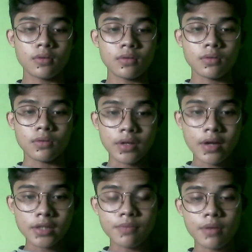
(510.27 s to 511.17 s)
Okay guys,
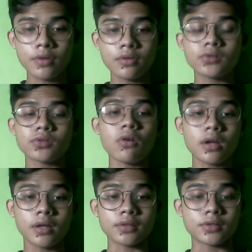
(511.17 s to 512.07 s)
maybe that's all I
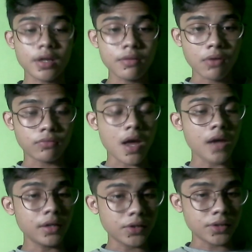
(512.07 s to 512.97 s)
can say about the
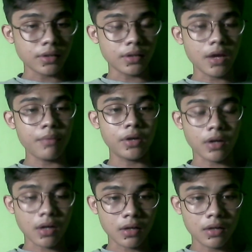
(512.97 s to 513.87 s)
education in America.
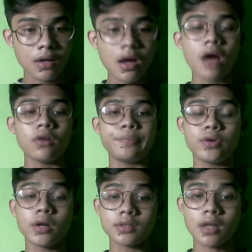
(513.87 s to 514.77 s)
I hope you
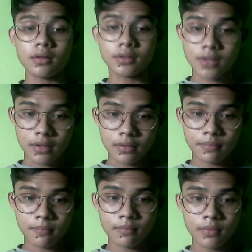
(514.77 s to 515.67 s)
guys understand,
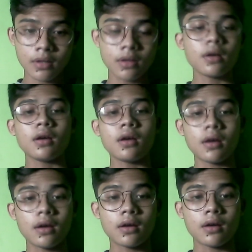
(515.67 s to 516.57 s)

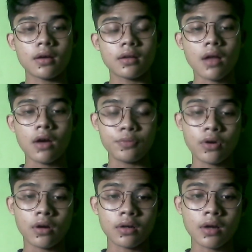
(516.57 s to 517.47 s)
and I hope you
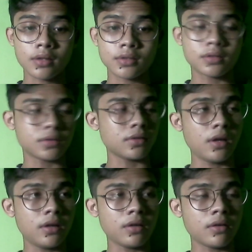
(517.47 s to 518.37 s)
are guys
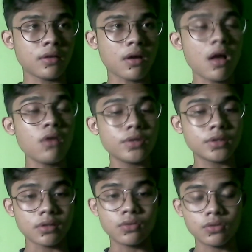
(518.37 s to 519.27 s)
in always in a
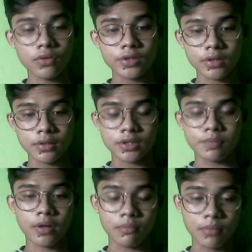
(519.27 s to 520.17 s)
good condition in this
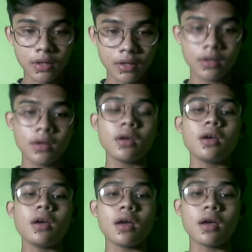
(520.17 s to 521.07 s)
pandemic.
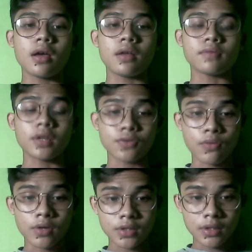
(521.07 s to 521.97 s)
And thanks for
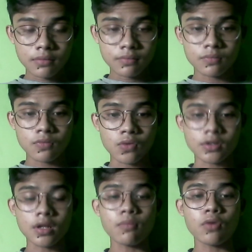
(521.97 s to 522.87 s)
watching.
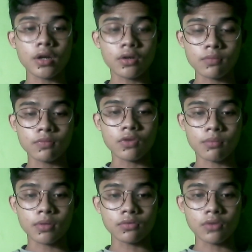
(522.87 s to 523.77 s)
Wassalamualaikum
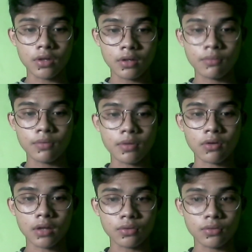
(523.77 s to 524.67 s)
warahmatullahi wabarakatuh.